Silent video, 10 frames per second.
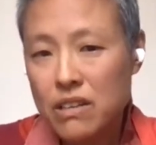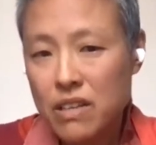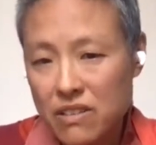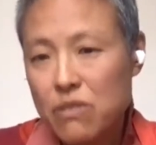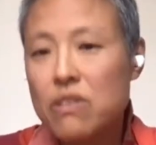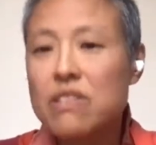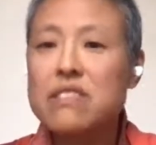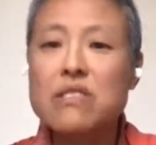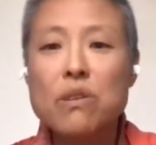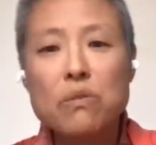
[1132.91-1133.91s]
And so
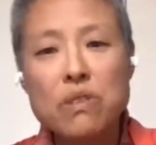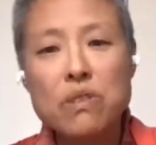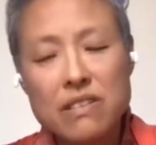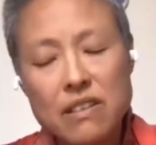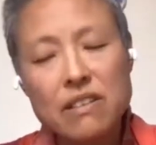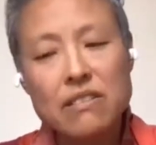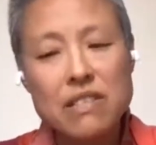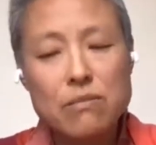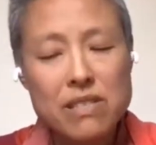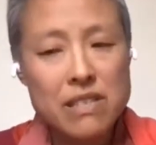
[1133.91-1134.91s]
this always
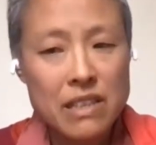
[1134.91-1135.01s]
seems to